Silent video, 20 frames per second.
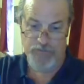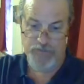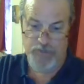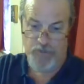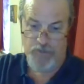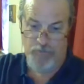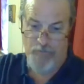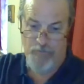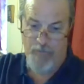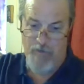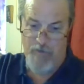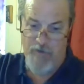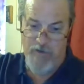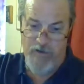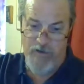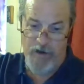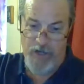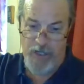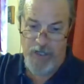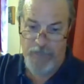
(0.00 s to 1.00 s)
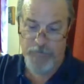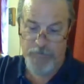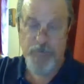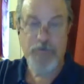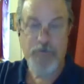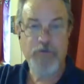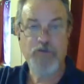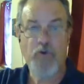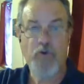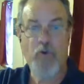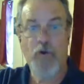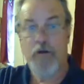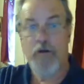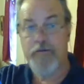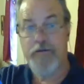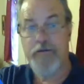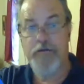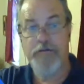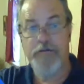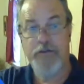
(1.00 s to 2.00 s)
So do those quarterly.
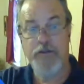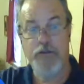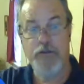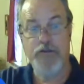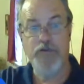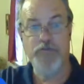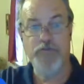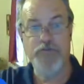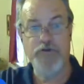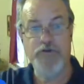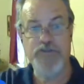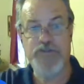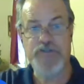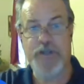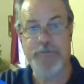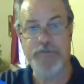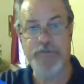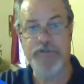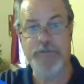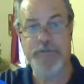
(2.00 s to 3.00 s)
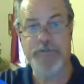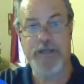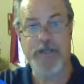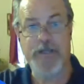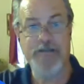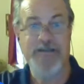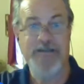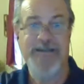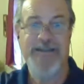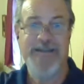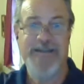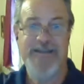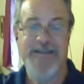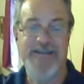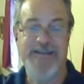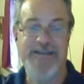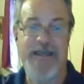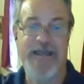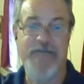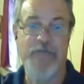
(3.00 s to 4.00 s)
The other thing you could do for discipleship night
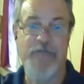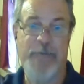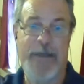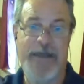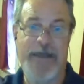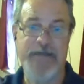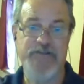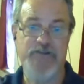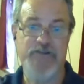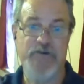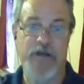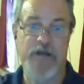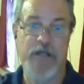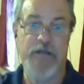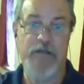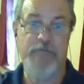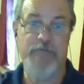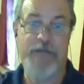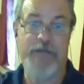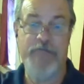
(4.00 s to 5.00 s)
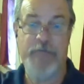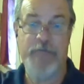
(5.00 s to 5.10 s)
is have a pastor night. Have the